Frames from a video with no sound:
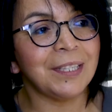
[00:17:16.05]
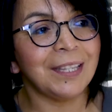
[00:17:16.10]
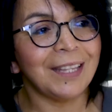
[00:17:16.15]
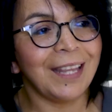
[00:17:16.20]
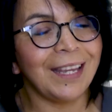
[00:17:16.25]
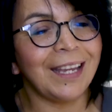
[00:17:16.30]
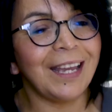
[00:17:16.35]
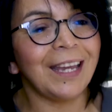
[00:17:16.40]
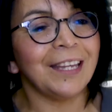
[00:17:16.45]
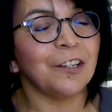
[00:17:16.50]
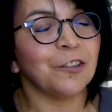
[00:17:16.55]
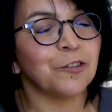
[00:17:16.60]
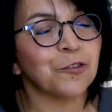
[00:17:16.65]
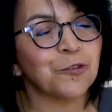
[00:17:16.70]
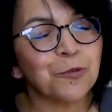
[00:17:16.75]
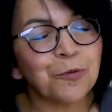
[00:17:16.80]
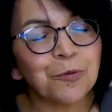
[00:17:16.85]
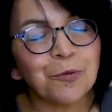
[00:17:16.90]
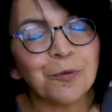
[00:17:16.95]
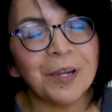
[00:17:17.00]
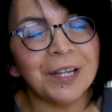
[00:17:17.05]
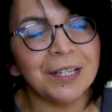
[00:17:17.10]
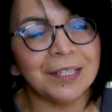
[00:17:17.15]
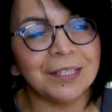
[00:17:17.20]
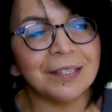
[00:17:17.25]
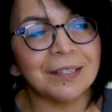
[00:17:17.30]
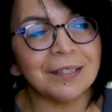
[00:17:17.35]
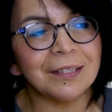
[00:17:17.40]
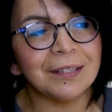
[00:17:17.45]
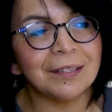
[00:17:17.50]
And they got to
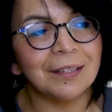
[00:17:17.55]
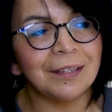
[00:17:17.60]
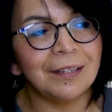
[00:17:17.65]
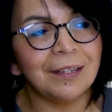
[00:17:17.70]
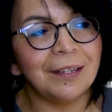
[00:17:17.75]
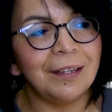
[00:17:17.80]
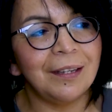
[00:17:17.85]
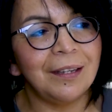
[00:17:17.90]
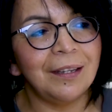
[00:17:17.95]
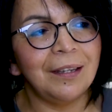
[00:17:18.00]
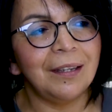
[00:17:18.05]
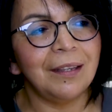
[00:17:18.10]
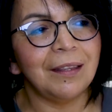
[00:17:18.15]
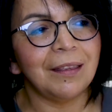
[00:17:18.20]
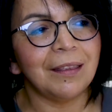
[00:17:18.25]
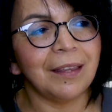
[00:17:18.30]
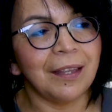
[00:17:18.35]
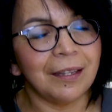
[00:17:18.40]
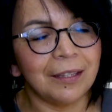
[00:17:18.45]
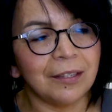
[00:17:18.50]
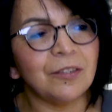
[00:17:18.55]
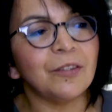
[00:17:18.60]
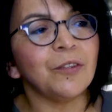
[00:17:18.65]
trust that